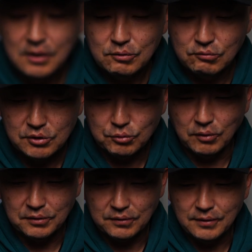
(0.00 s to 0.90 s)
which
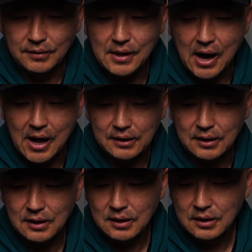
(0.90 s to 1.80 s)
was not
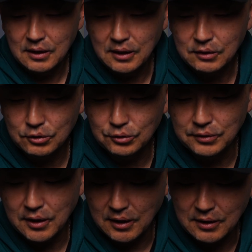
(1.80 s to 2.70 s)

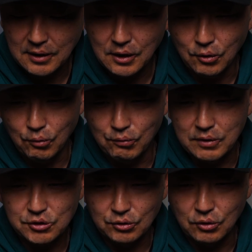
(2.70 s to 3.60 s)
included in the
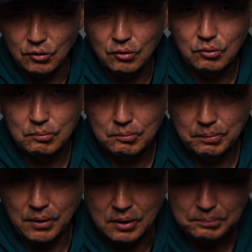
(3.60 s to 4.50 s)
original
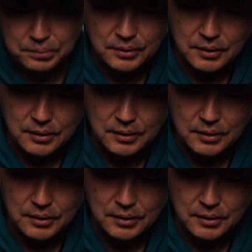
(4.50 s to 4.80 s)
pump.